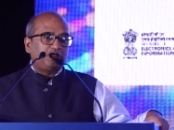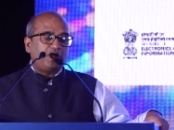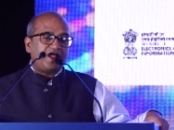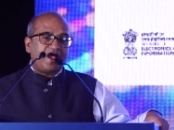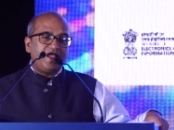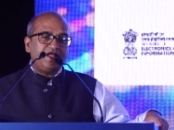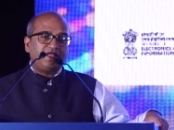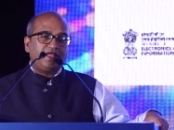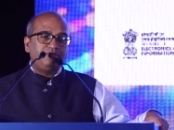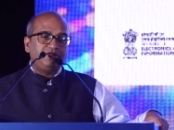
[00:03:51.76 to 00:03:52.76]
So AI
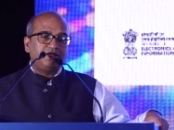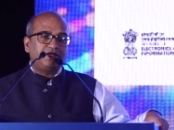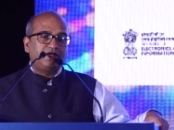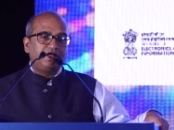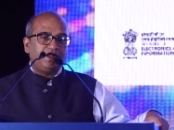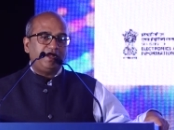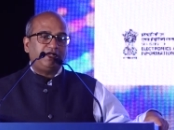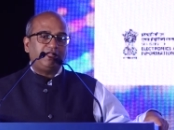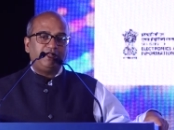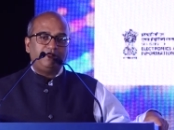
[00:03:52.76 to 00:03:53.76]
can be a
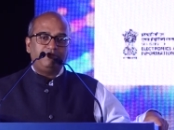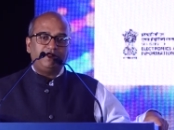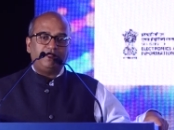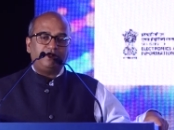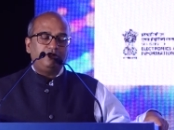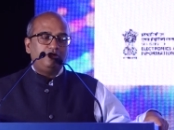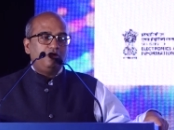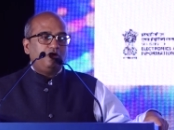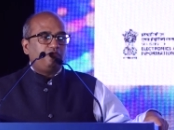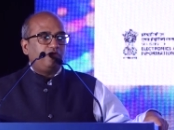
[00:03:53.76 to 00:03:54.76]
great enabler
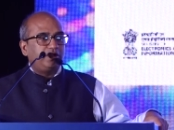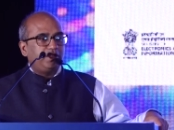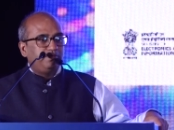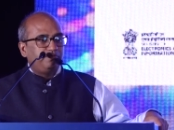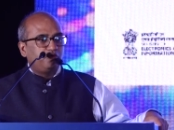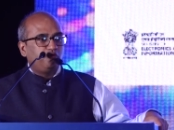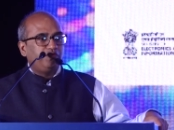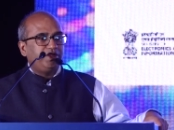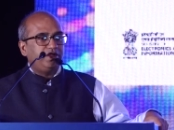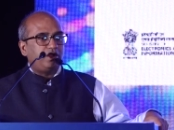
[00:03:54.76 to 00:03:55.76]
for
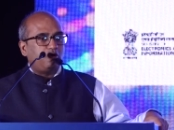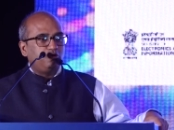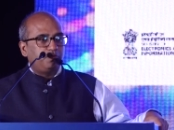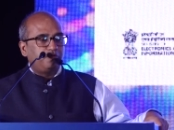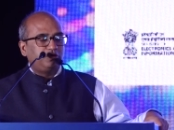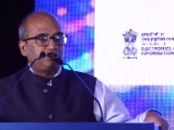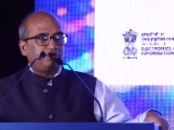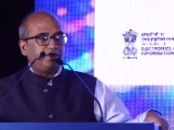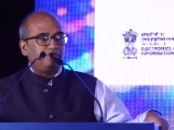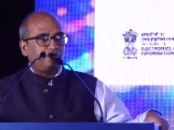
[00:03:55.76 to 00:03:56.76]
improving outputs,
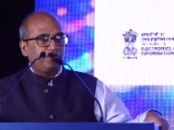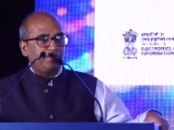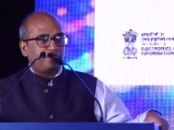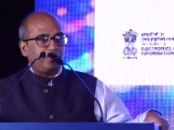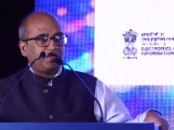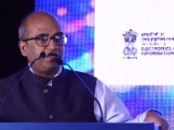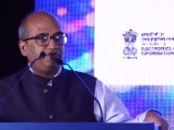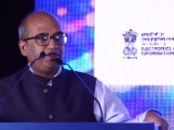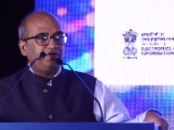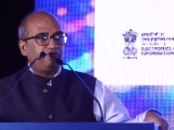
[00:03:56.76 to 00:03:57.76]
for improving
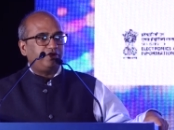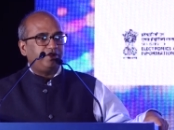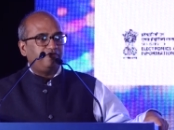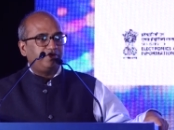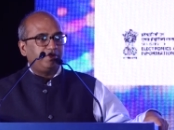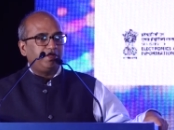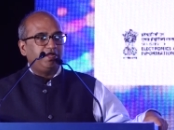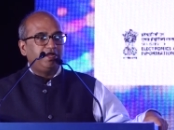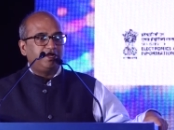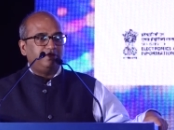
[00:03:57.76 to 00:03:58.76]
productivity, for
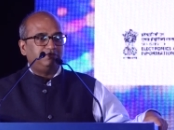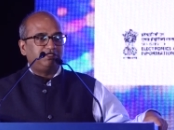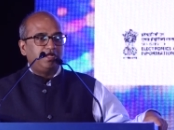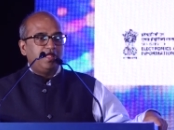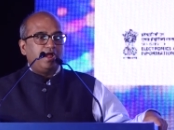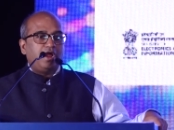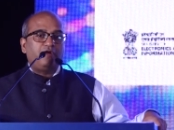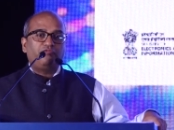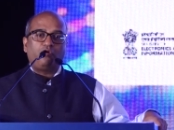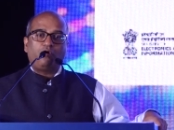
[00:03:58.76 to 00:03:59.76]
improving incomes
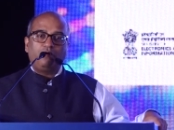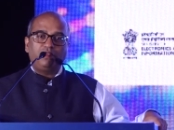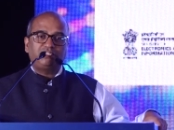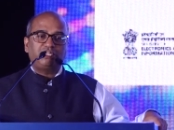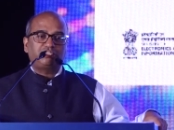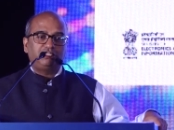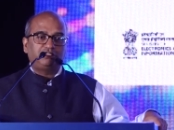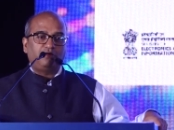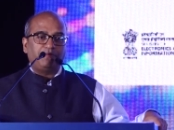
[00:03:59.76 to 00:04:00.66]
of all sections